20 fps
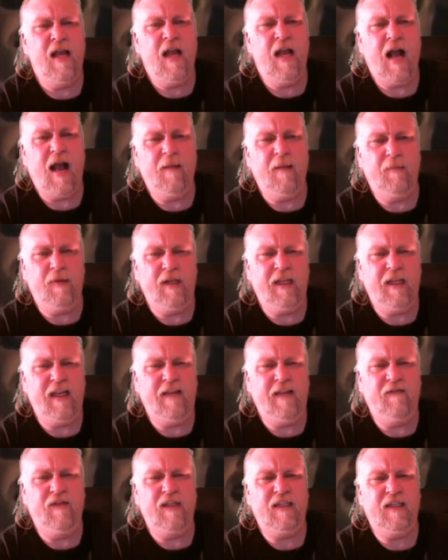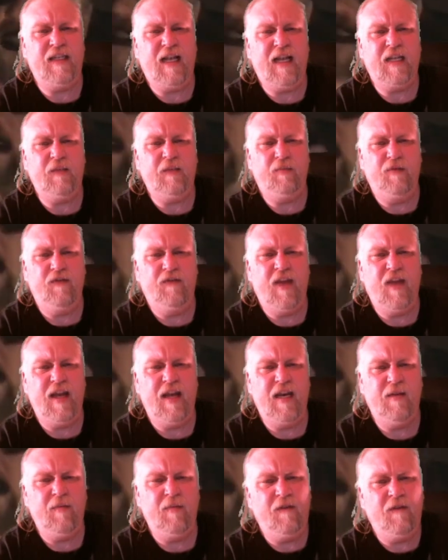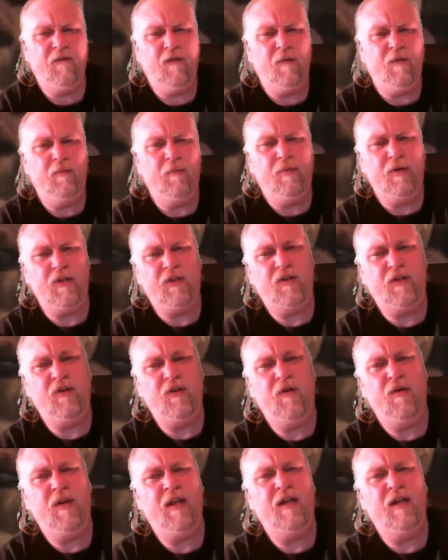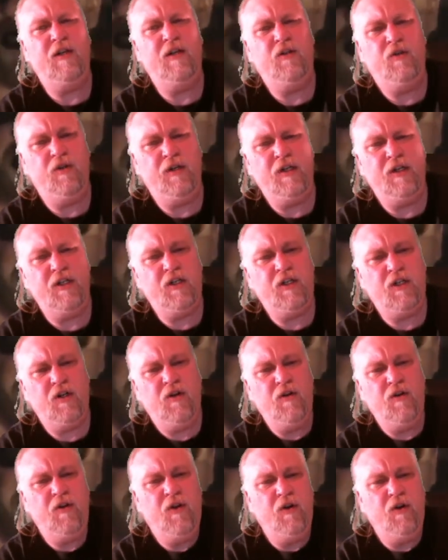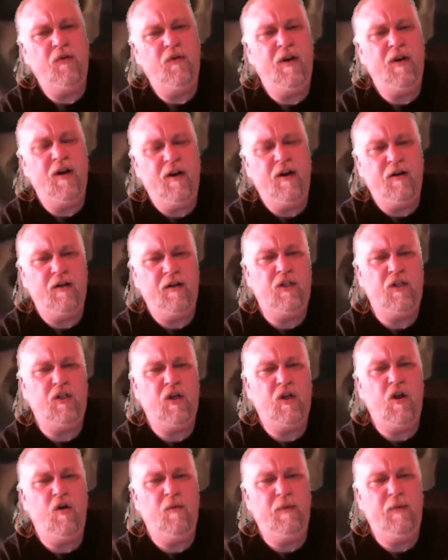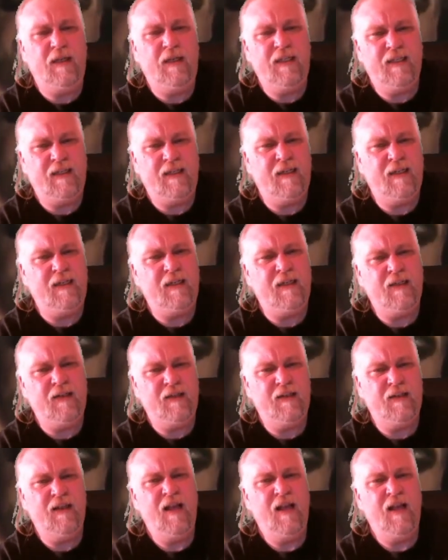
I believe this has prevented me from pursuing a traditional career in show business.